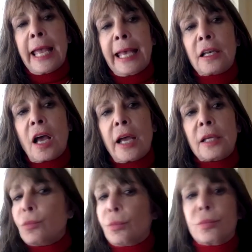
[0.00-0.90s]
and I
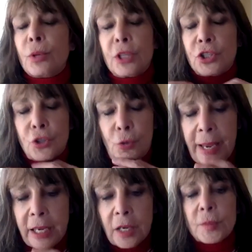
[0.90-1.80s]
you do
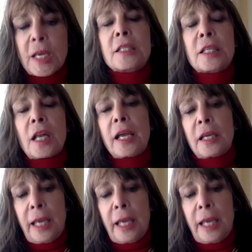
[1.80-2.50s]
makeup tests and I